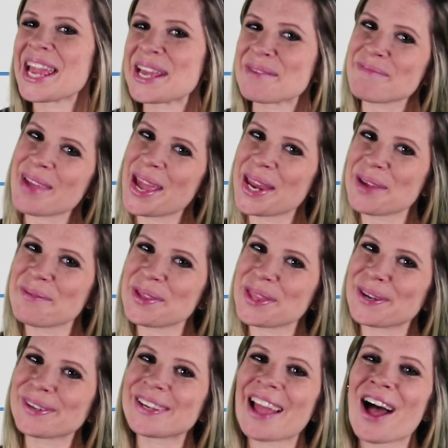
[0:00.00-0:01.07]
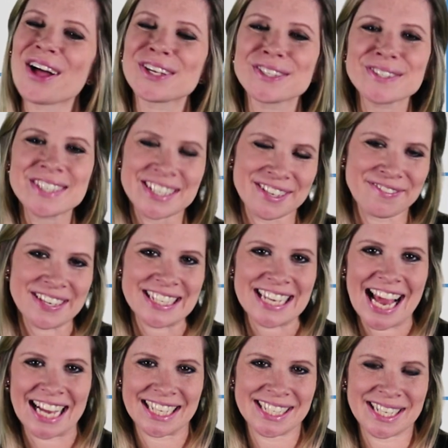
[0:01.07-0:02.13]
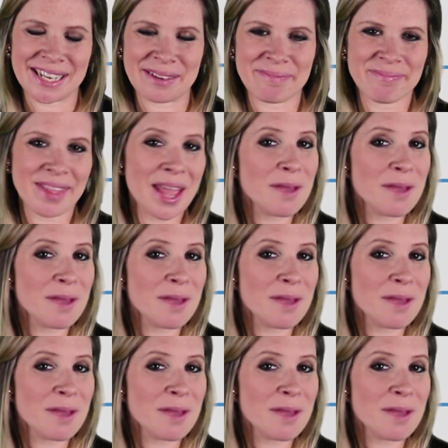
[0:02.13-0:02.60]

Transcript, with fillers: Hey, I'm Katie with your GalcoTV Tech Tip.